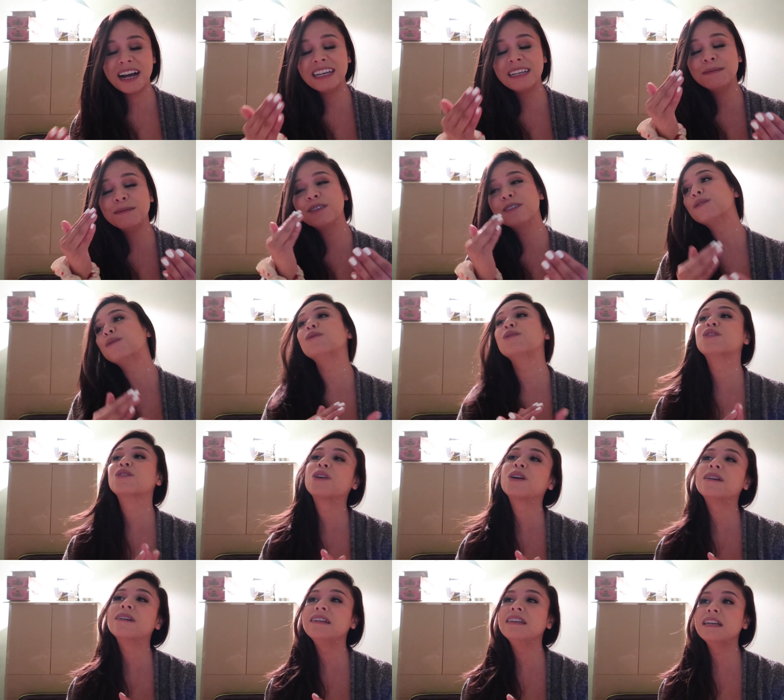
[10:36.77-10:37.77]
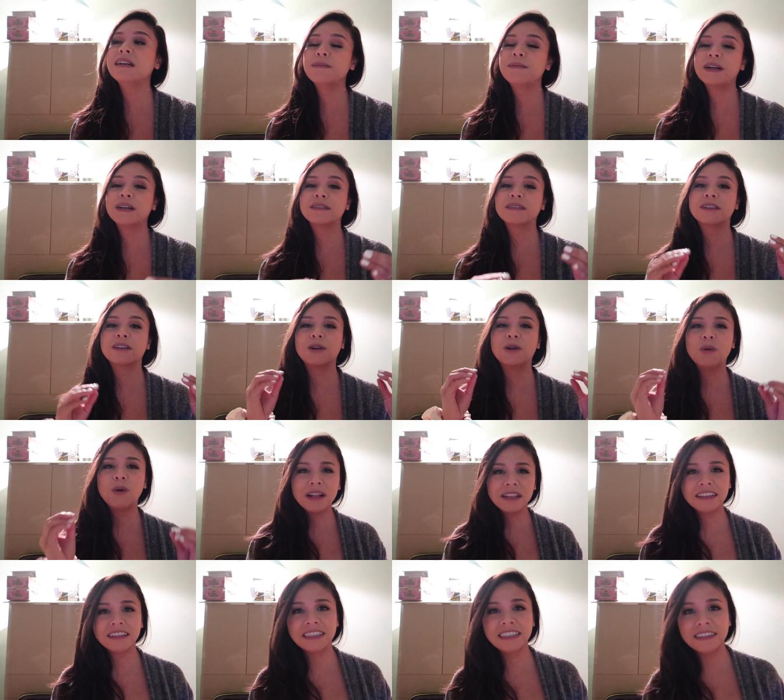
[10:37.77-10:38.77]
I am so sorry about the
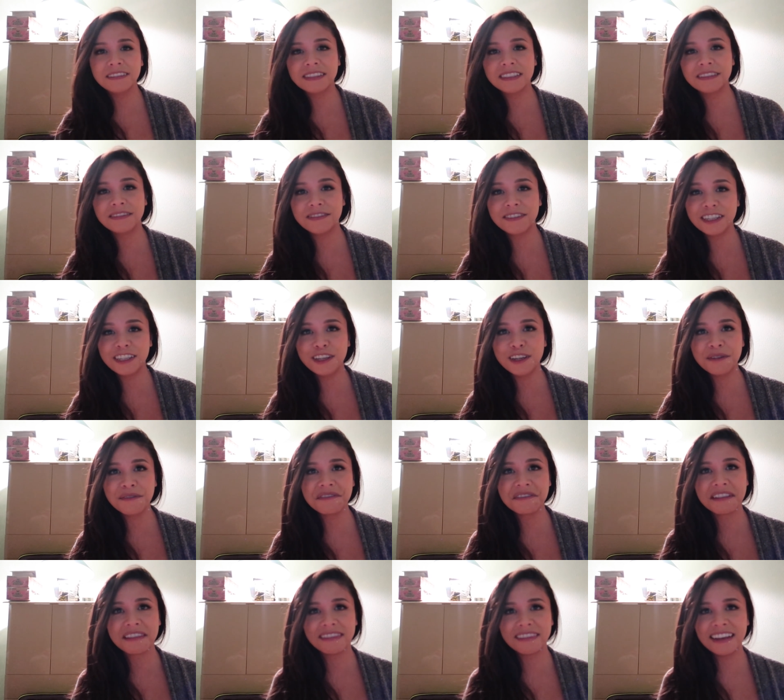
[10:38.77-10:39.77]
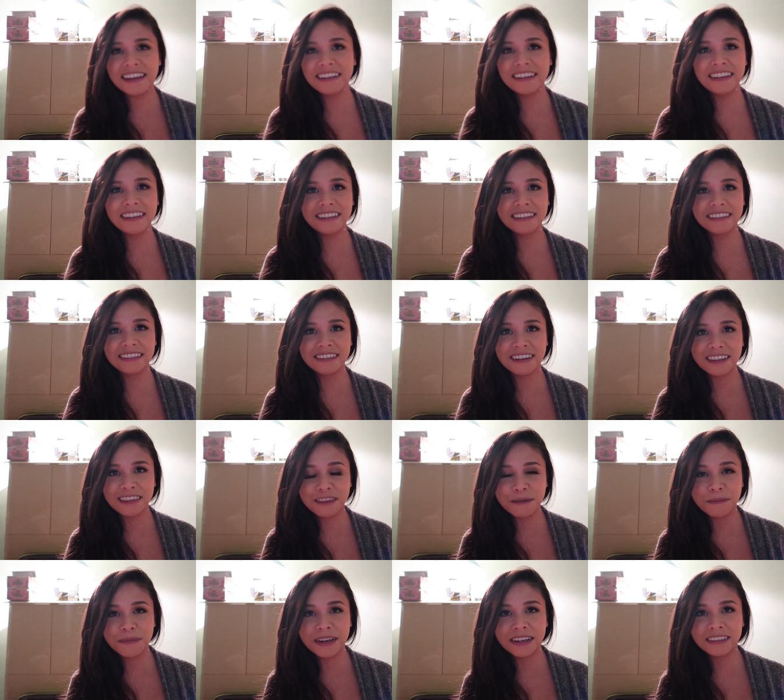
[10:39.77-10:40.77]
quality of this video. The lighting is
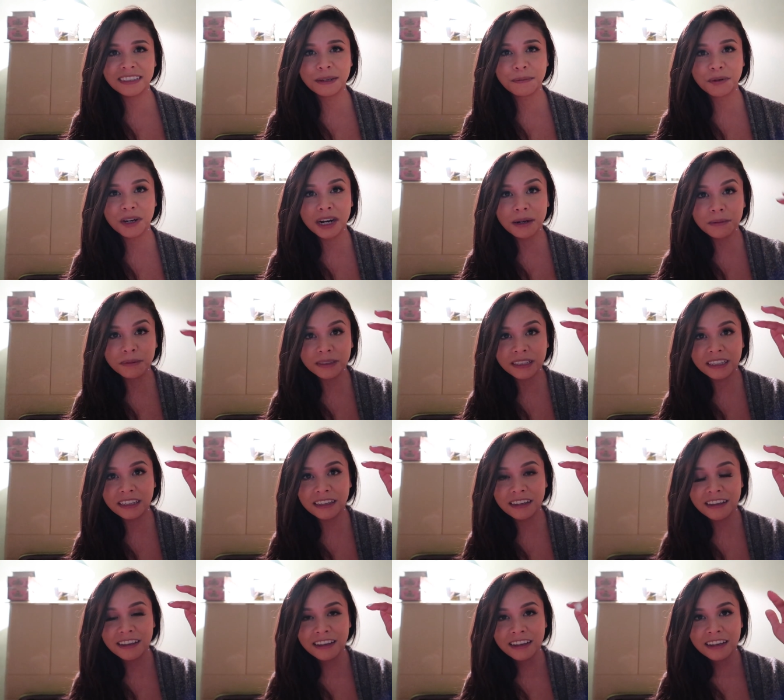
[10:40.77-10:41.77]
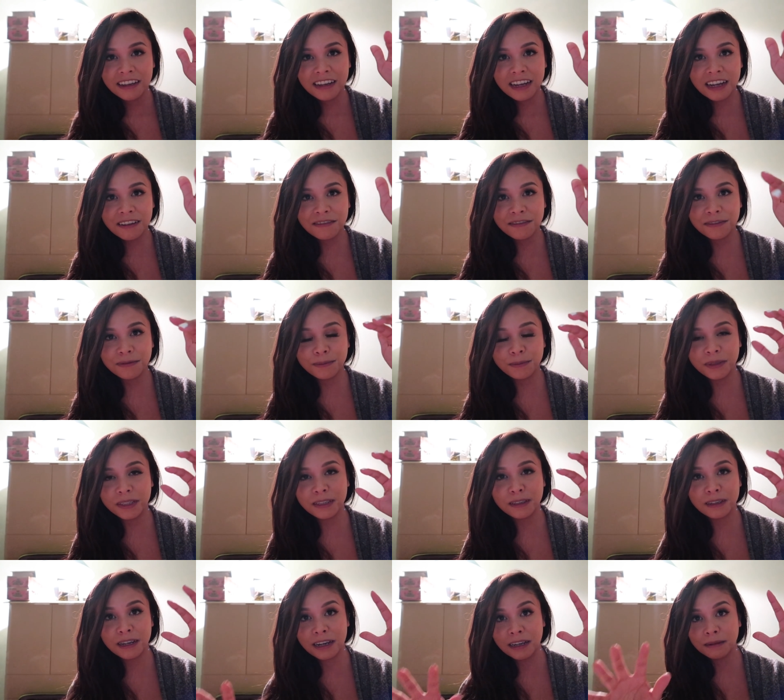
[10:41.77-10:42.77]
not the best. I probably have
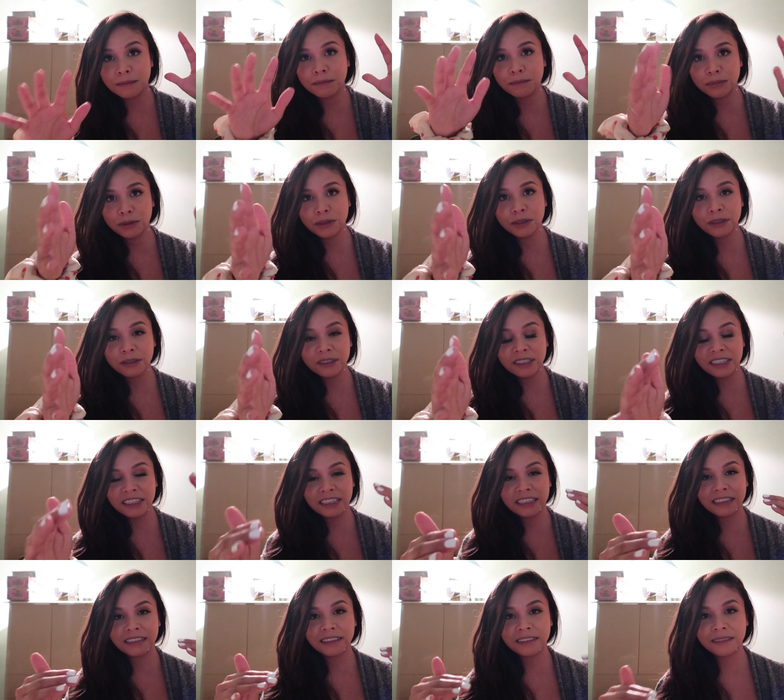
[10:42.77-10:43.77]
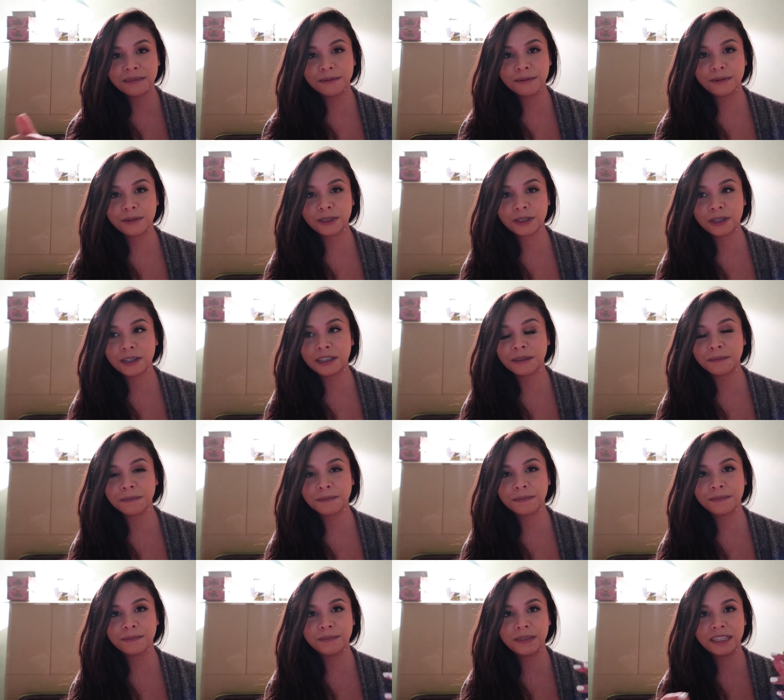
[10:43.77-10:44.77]
become blurry and
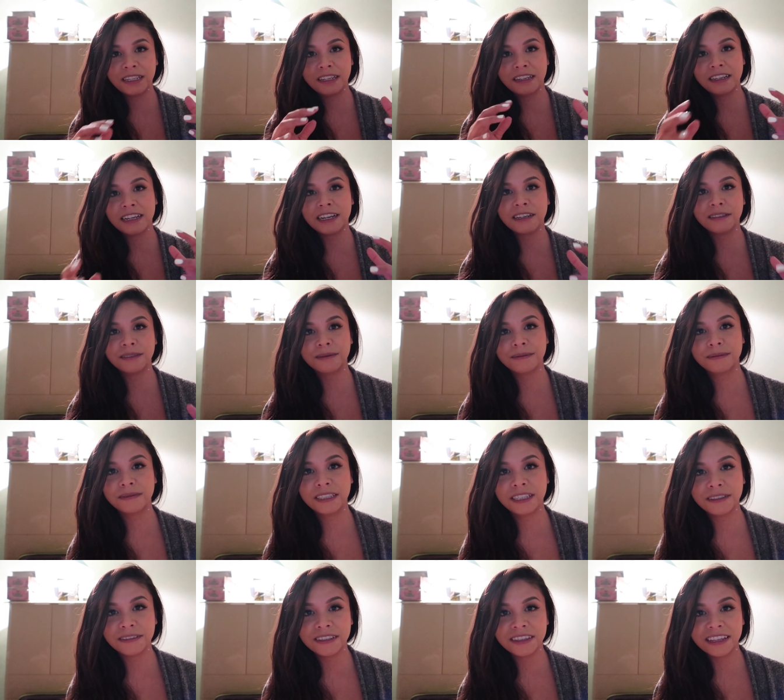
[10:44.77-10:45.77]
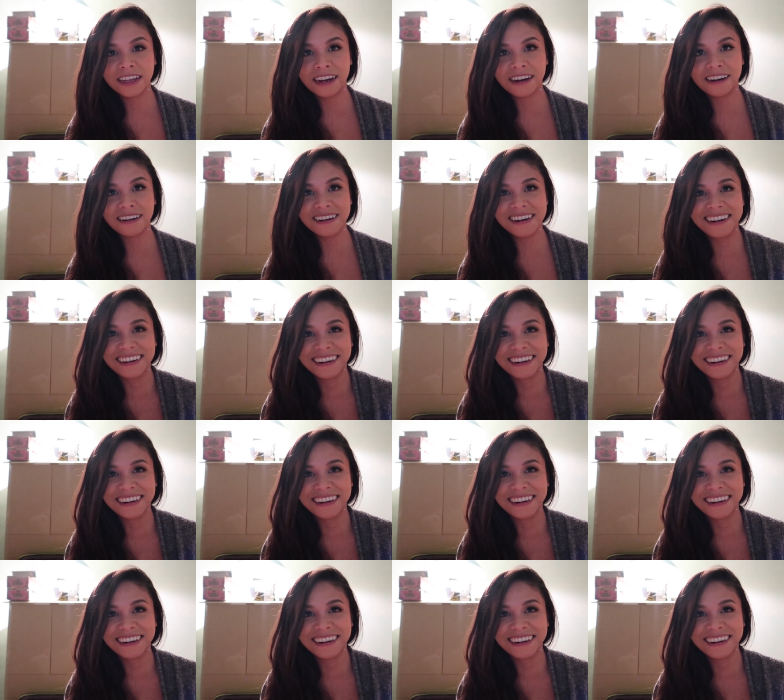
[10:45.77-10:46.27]
sharp in and out here and there.